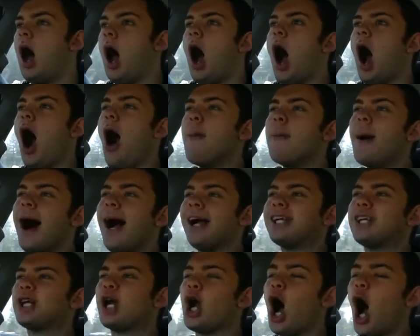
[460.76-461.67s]
oh
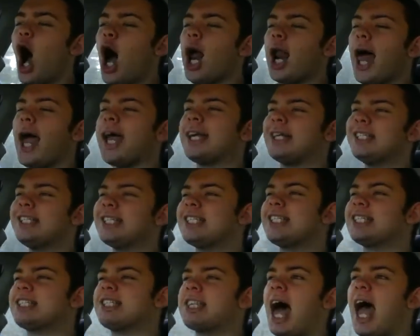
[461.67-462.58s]
my god, I can
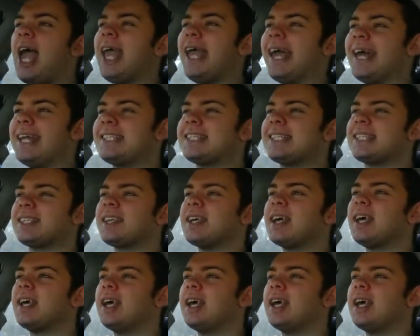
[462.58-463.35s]
say it!